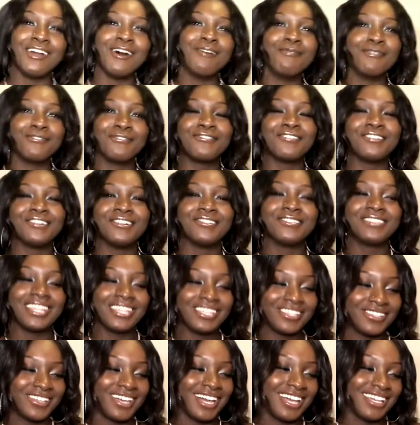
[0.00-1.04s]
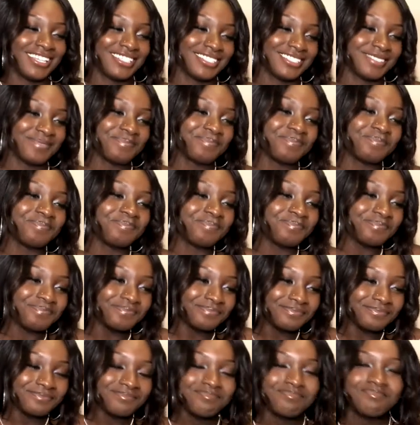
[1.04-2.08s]
no, but for real, thank you guys.
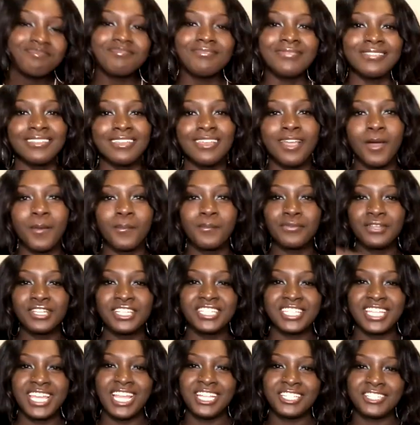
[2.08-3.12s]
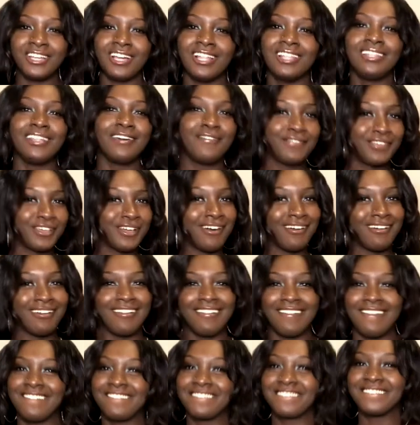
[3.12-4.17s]
Appreciate y'all, love
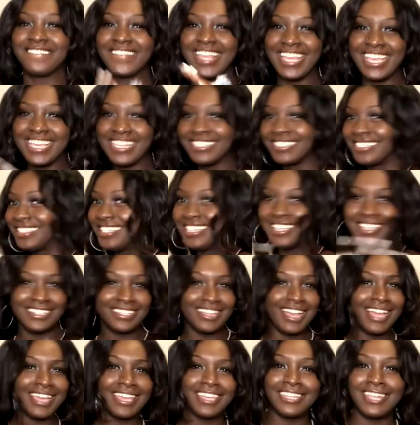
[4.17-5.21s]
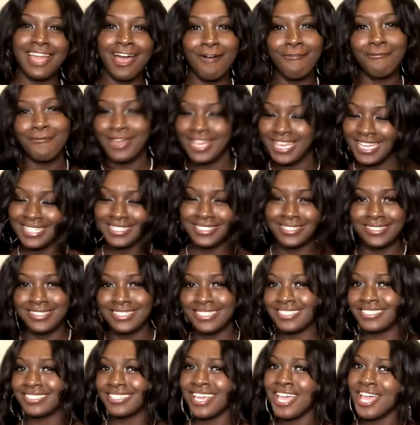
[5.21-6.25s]
y'all. It's lit. I cannot wait until
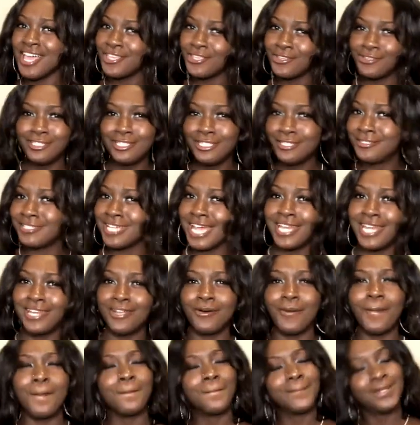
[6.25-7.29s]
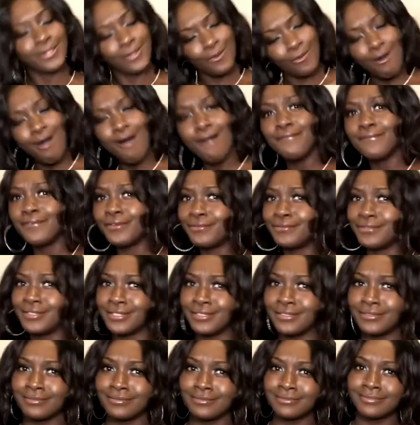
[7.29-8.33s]
this YouTube channel blow off for
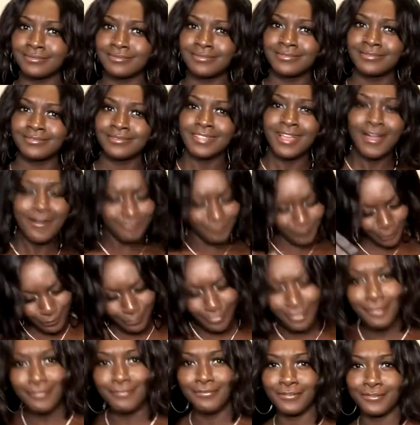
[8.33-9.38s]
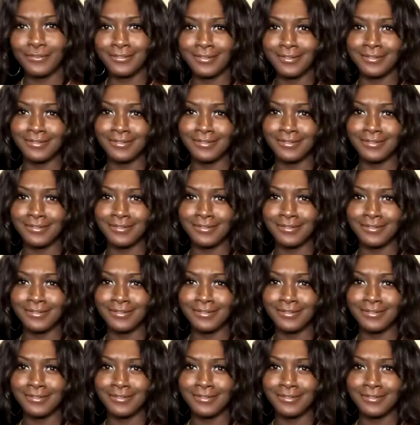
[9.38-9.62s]
real. For real, for